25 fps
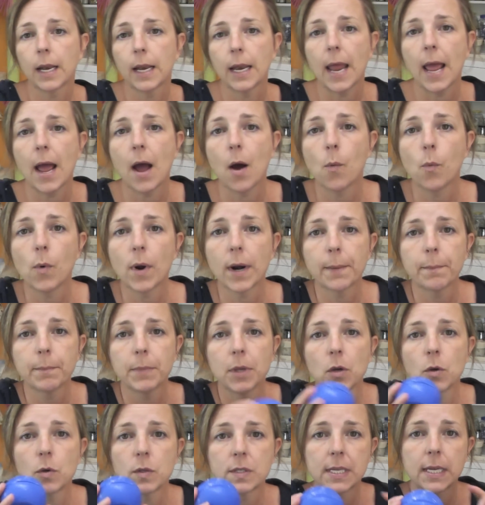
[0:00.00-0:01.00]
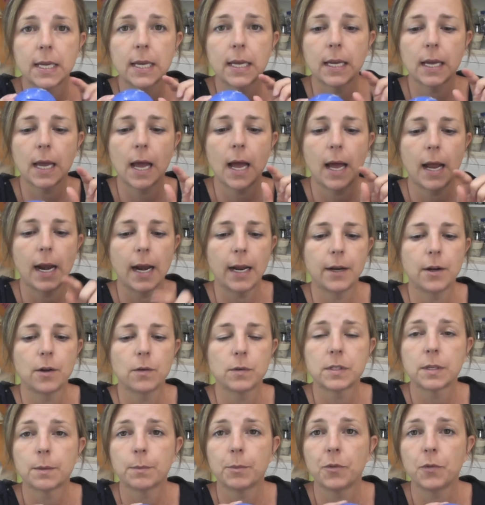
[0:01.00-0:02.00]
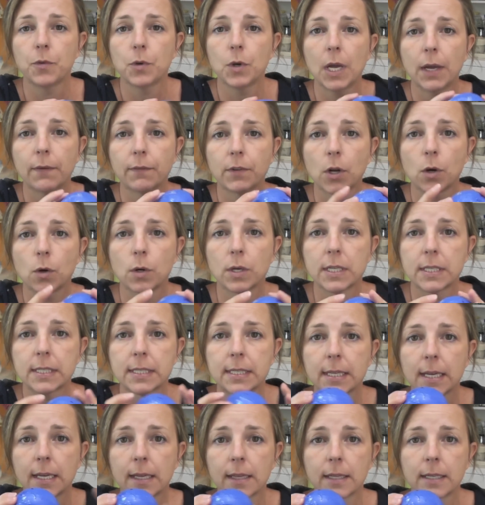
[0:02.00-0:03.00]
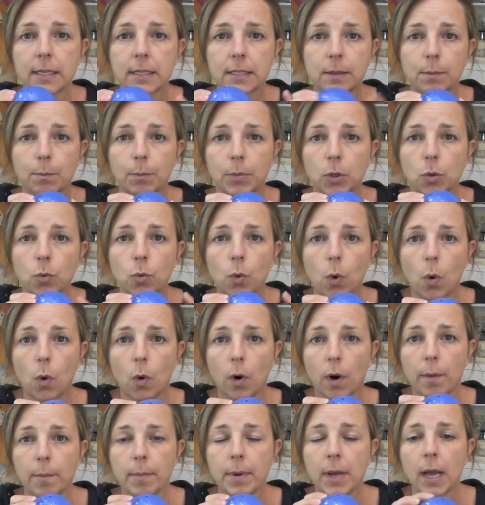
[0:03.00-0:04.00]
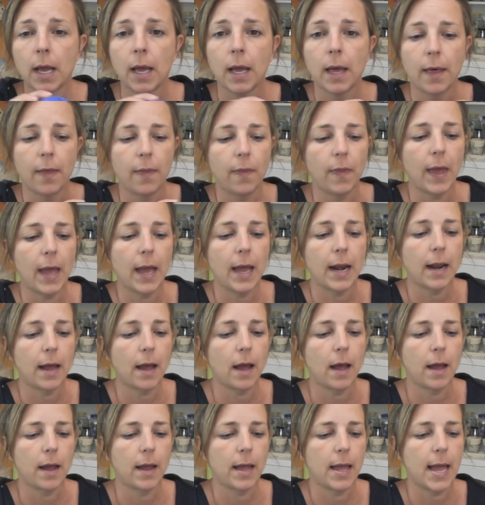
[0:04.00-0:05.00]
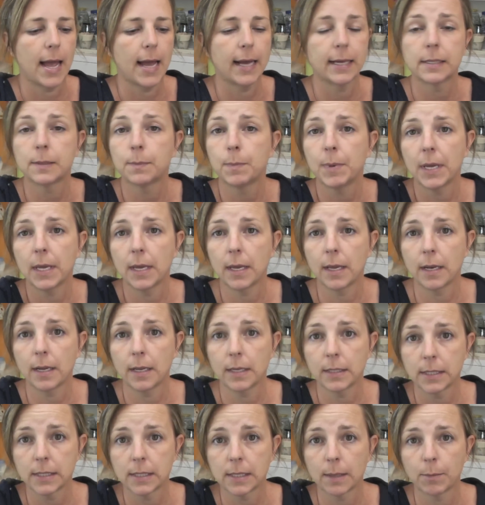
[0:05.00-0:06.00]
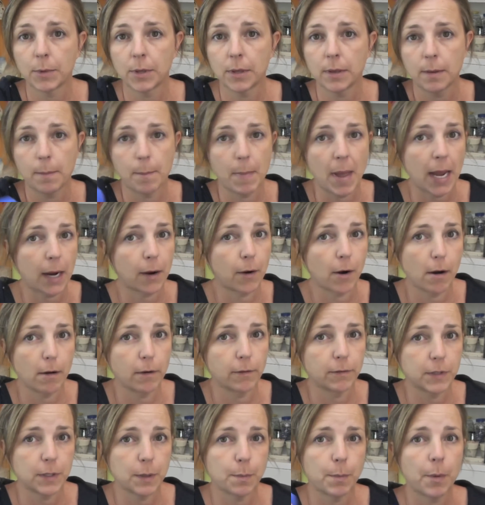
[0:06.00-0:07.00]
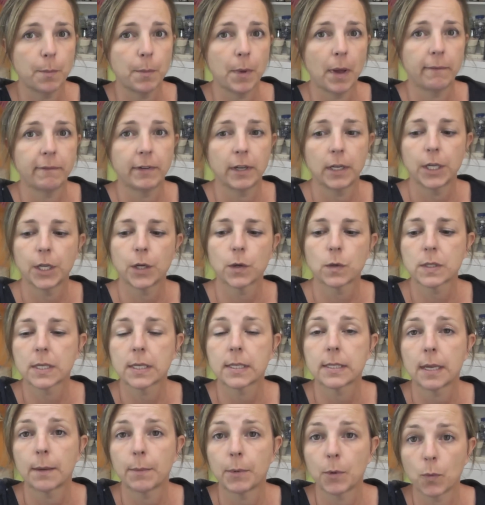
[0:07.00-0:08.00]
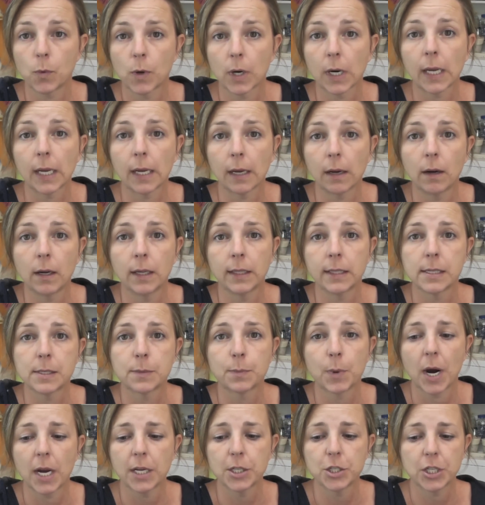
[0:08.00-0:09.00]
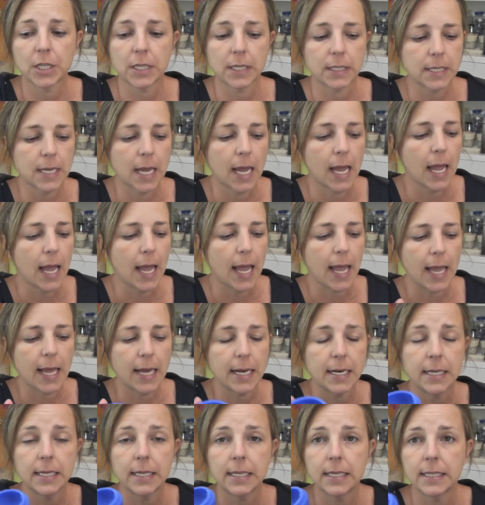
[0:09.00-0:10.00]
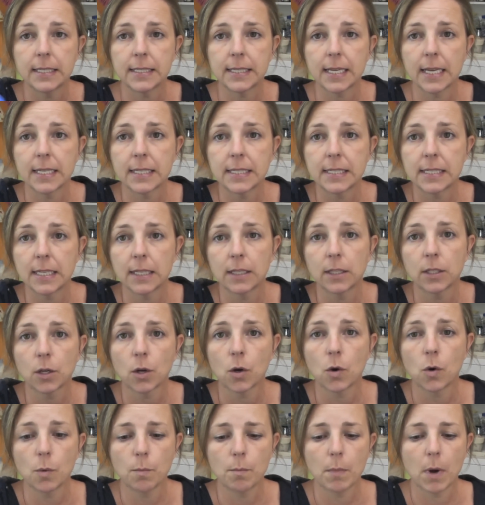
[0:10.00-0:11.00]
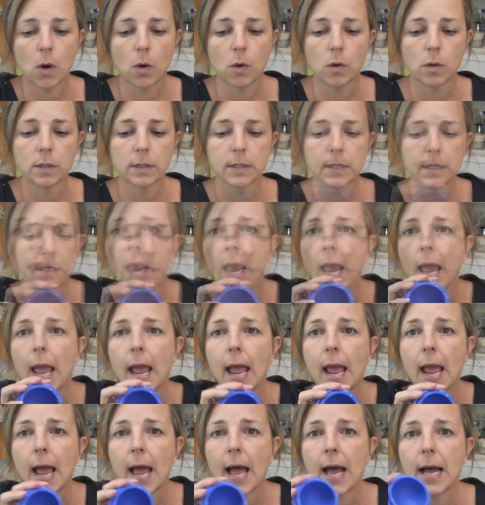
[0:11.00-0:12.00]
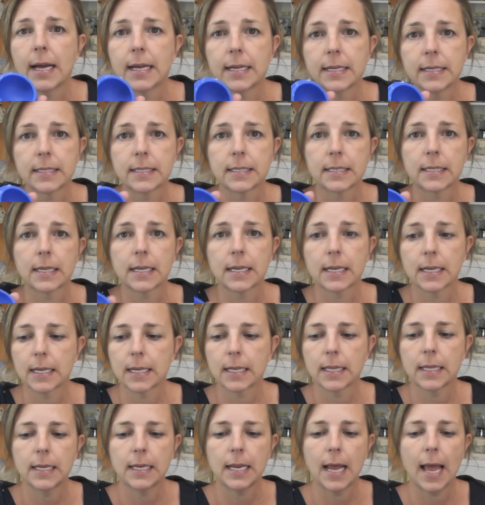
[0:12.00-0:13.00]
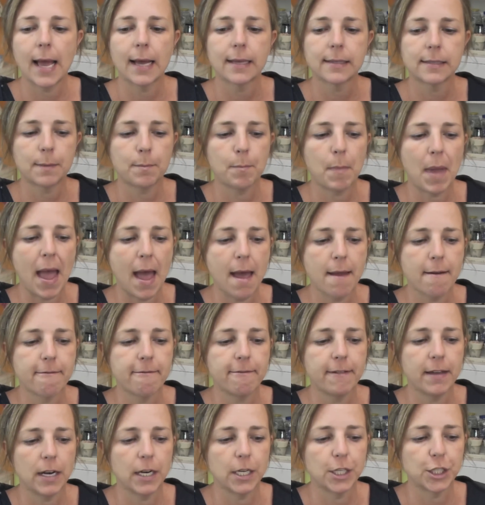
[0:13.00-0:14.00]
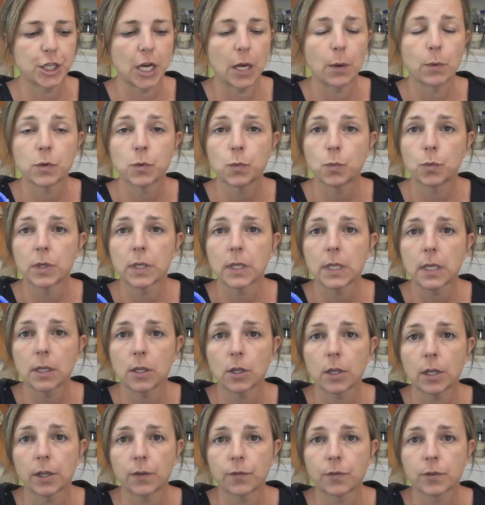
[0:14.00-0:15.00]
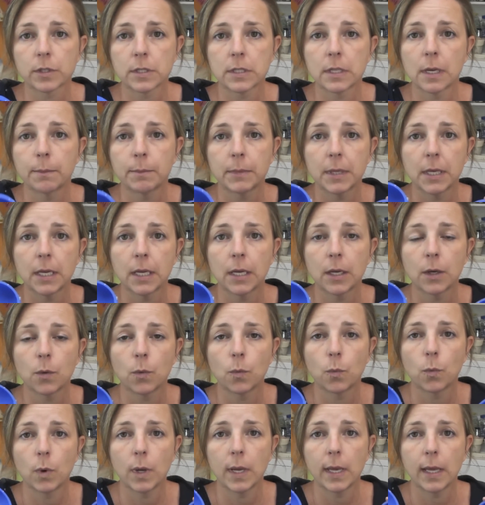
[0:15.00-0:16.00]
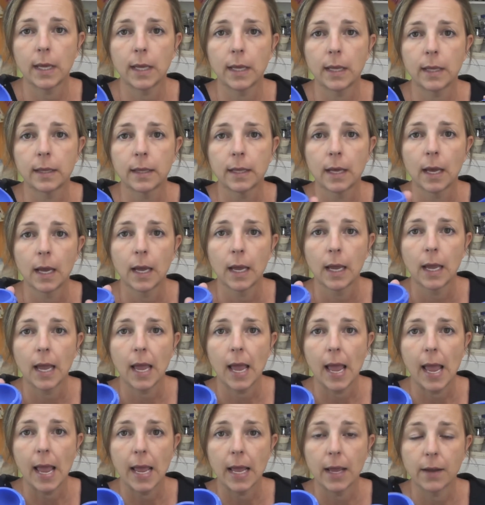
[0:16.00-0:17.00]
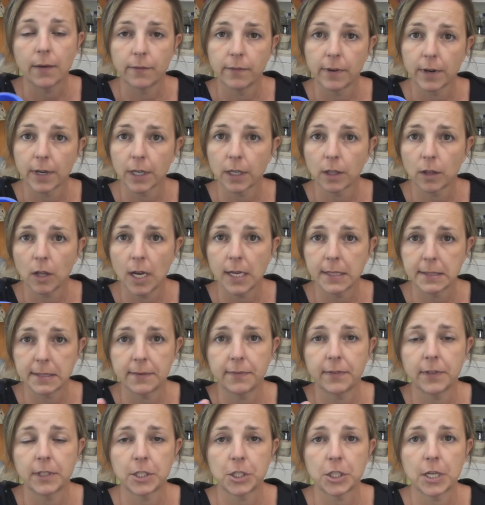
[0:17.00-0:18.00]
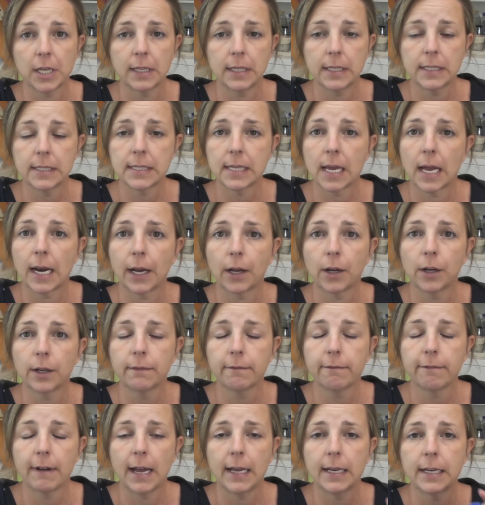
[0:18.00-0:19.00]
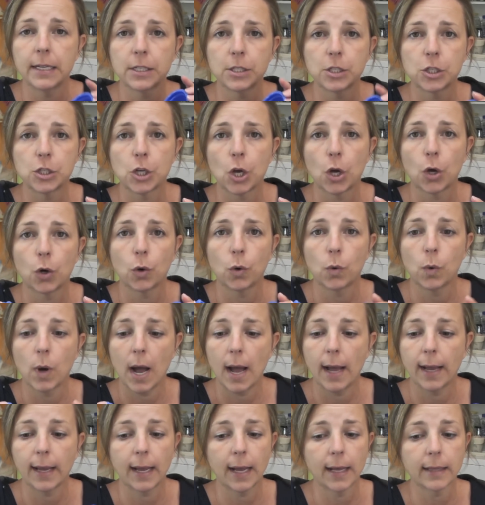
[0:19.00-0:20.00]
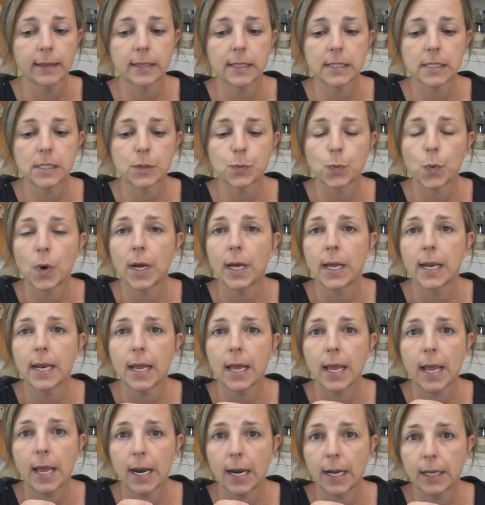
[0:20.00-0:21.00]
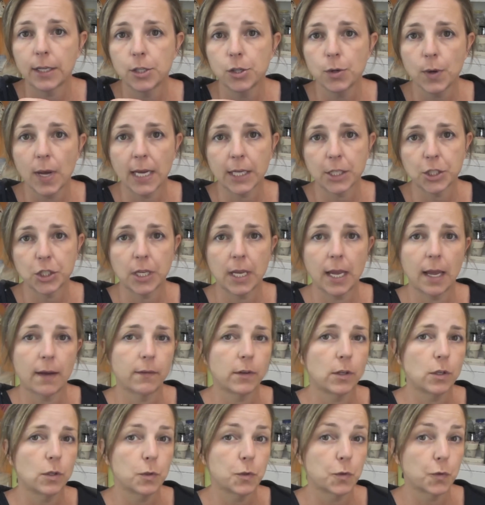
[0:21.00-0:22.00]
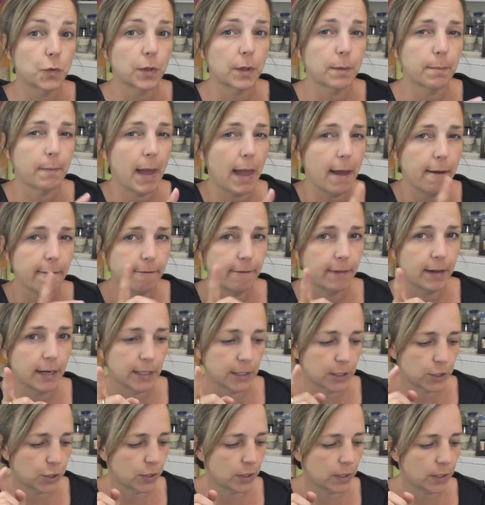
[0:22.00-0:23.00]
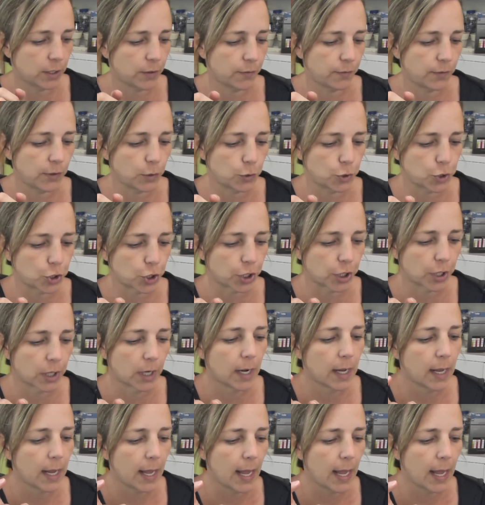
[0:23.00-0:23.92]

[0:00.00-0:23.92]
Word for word: Now what I'm using, and I know some of you have noticed this blue orb that has been in some of the background of some of my videos because I've been working on this project, and it is a silicone mold and it has a matte finish. I was really looking for something with a very glossy finish on the inside. I couldn't find it, so I got this one, and I do actually have a use for the matte finish in the future.